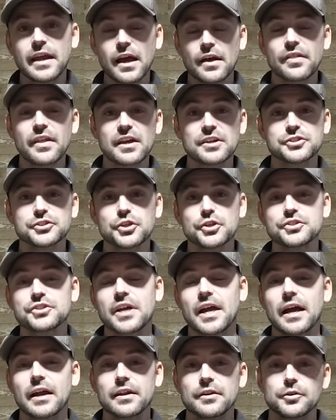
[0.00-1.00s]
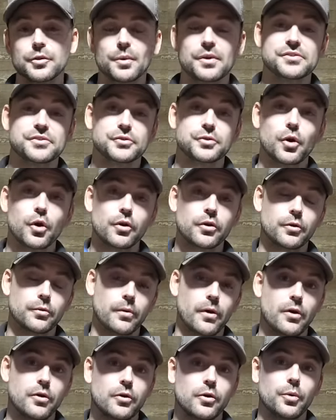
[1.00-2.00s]
Now that I showed you how to do a starter
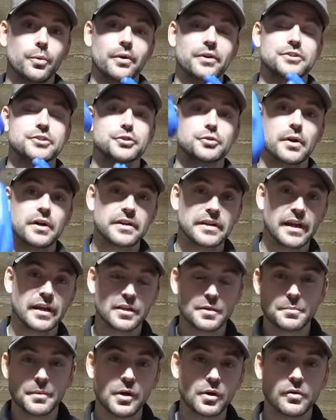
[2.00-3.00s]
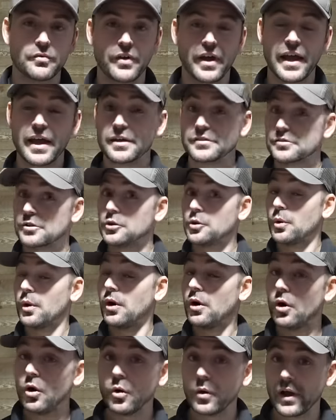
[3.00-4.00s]
row going straight down the middle of a house to do a
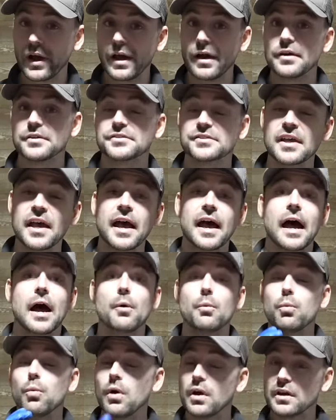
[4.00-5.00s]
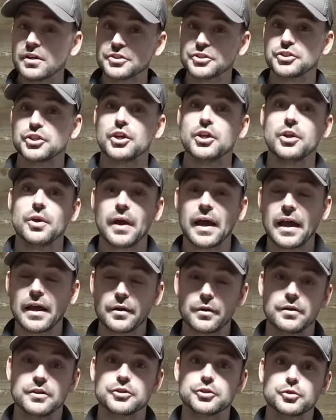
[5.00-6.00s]
whole house, I wanna show you how
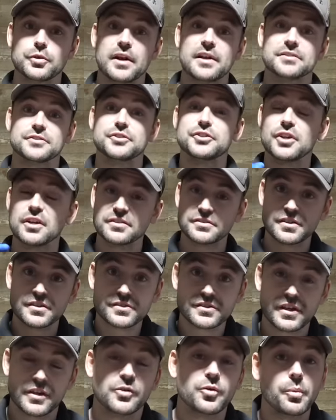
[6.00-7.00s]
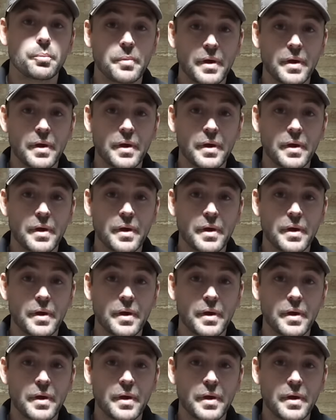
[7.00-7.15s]
to address just a single